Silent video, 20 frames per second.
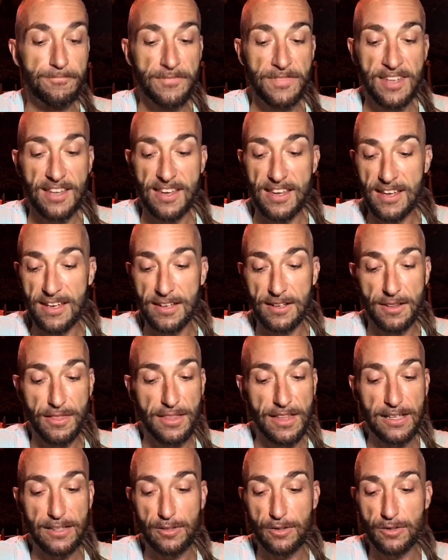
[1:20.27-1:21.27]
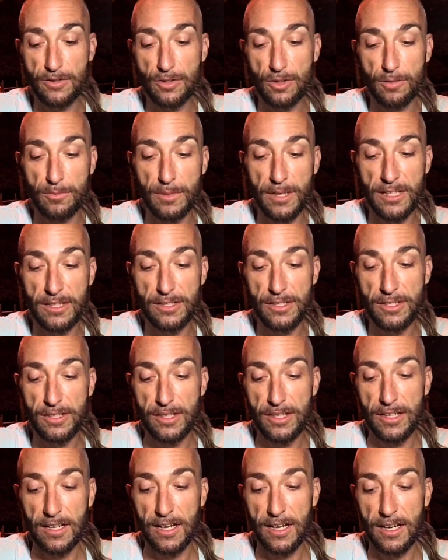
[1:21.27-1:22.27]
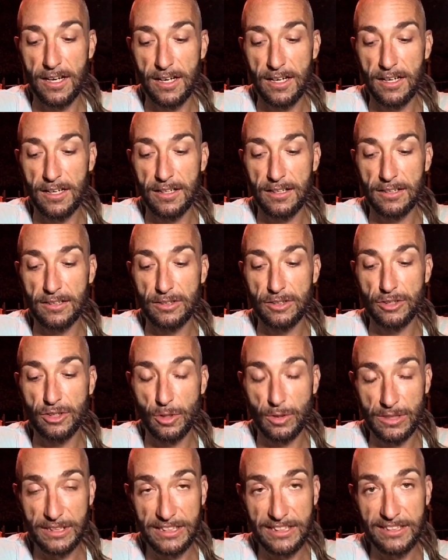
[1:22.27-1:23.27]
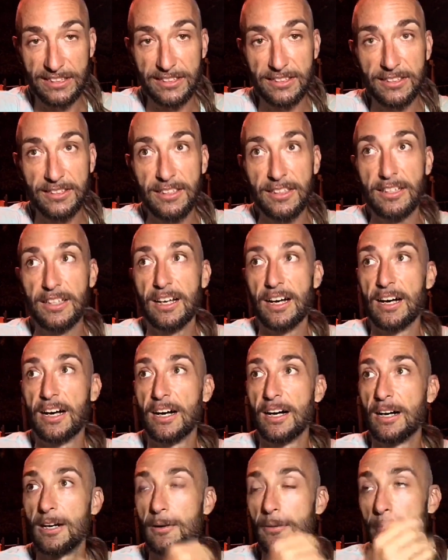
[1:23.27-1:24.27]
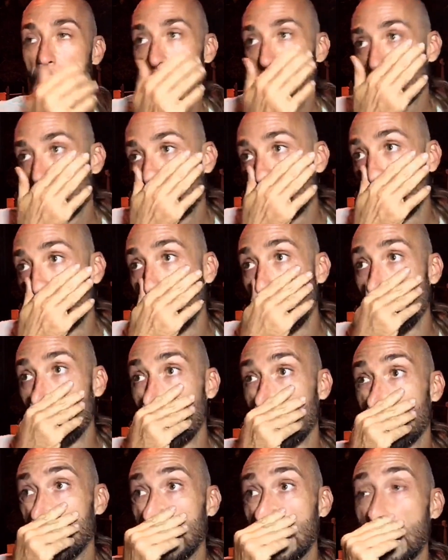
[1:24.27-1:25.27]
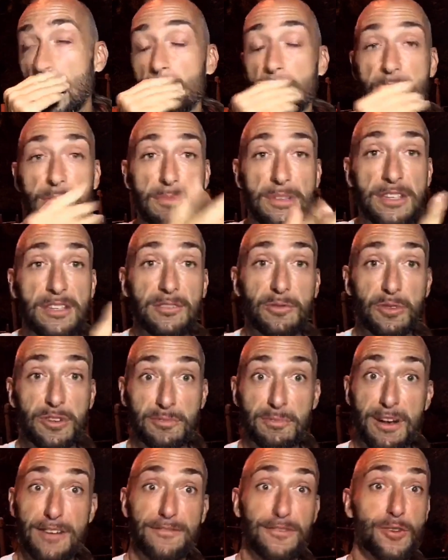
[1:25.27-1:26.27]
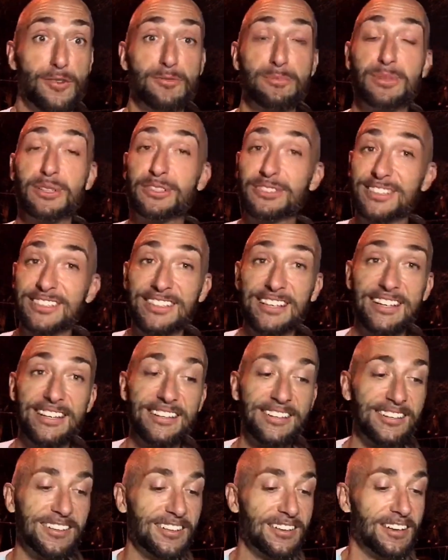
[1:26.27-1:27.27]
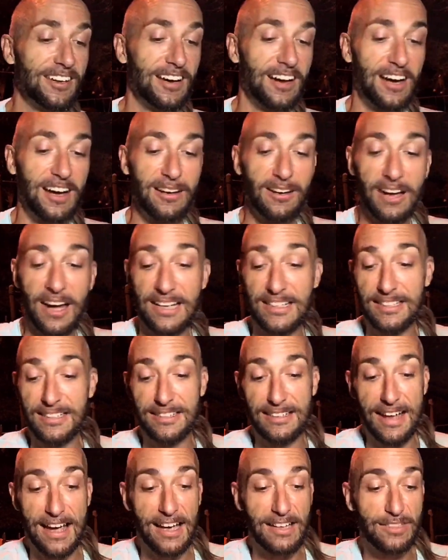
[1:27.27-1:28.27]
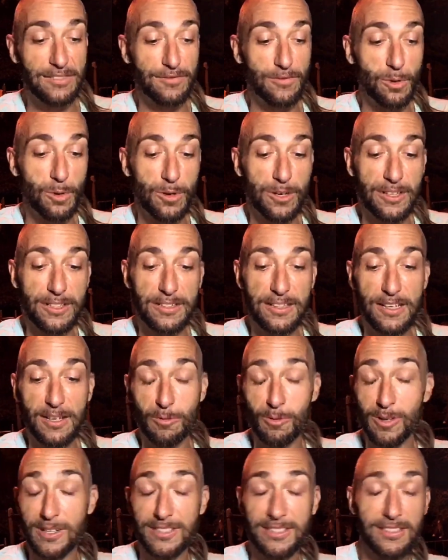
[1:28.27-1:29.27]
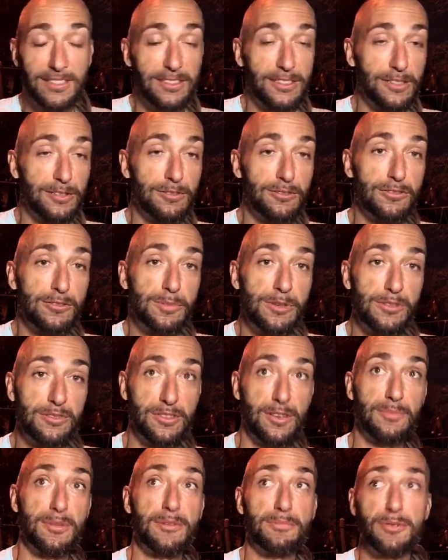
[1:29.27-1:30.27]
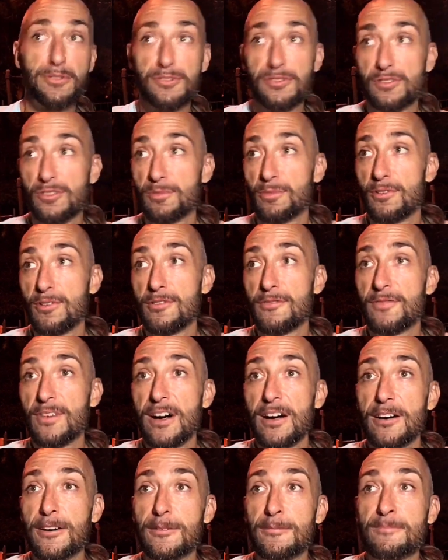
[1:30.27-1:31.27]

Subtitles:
And thank you so much, Jolene, for helping me with my phone bill today. I didn't ask for it. It wasn't in a group. It was on my personal profile.